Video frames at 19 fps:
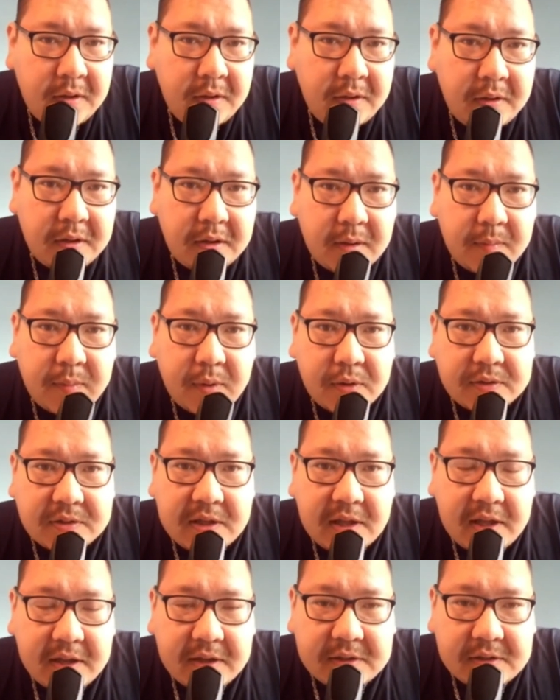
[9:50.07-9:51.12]
I'll post
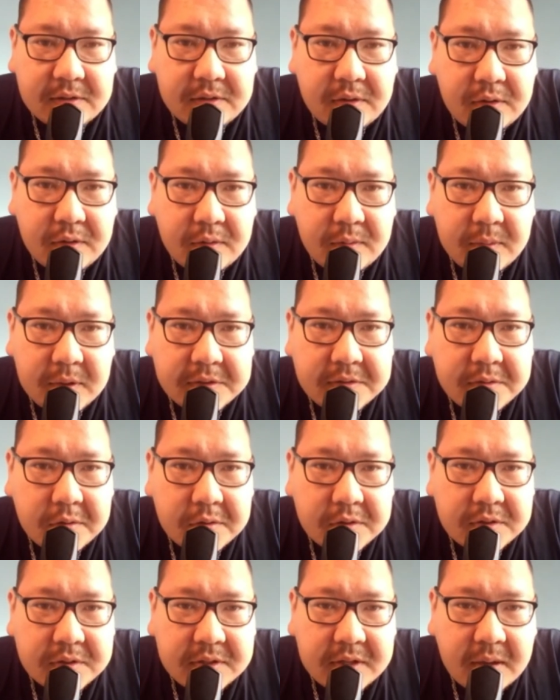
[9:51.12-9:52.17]
links to my
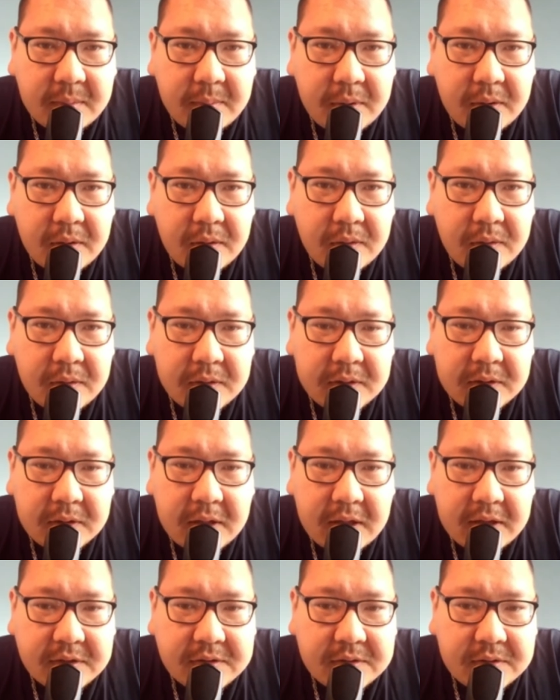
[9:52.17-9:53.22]
socials down below, and
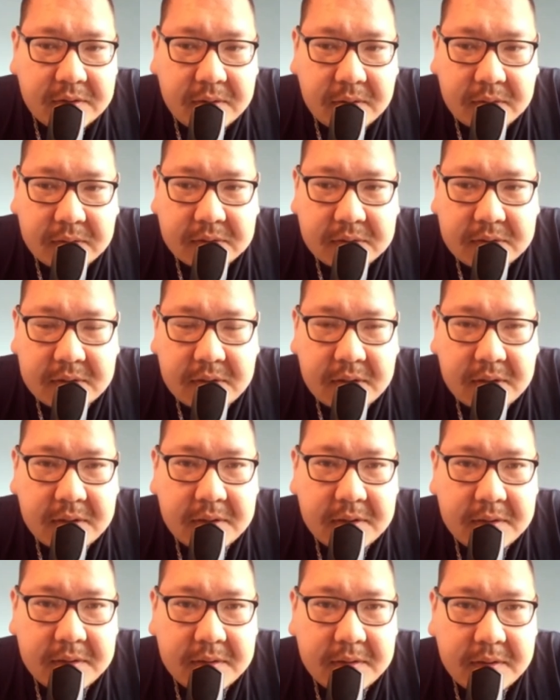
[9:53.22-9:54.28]
links to those
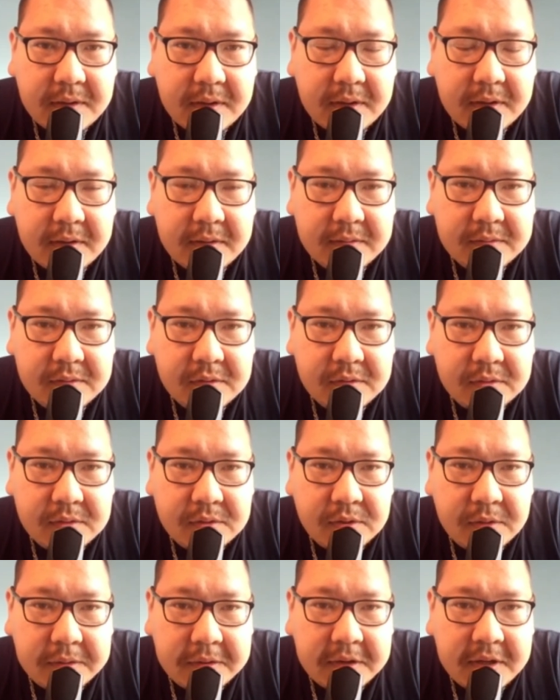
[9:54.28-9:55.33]
to
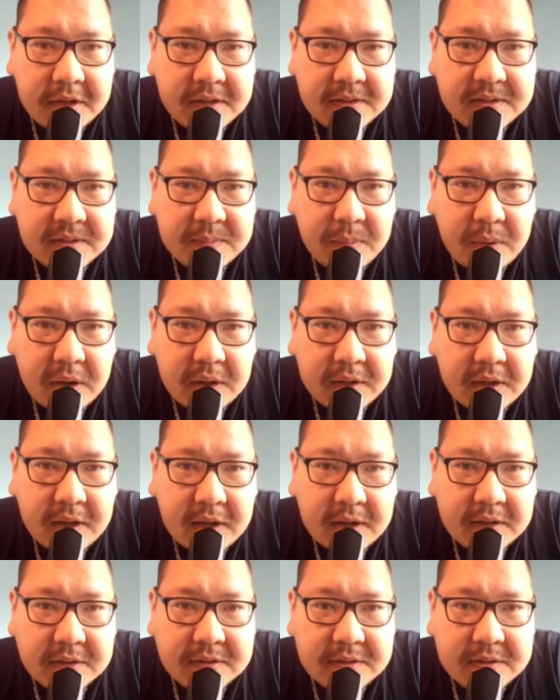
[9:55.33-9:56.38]
Joey Diaz's
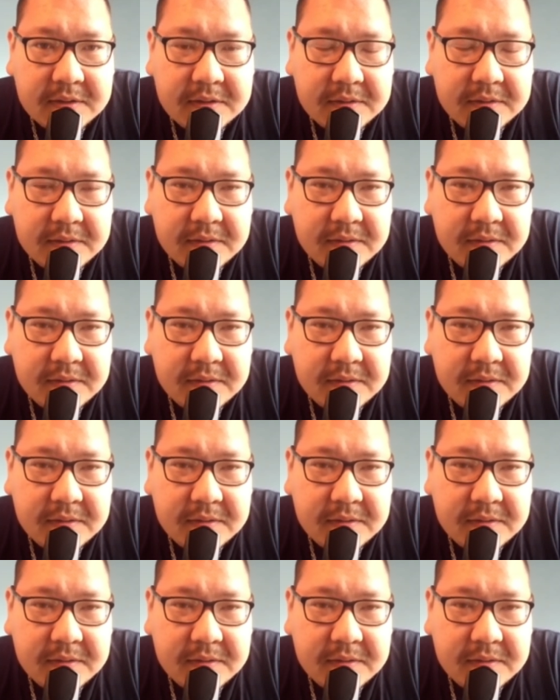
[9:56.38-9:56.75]
podcast,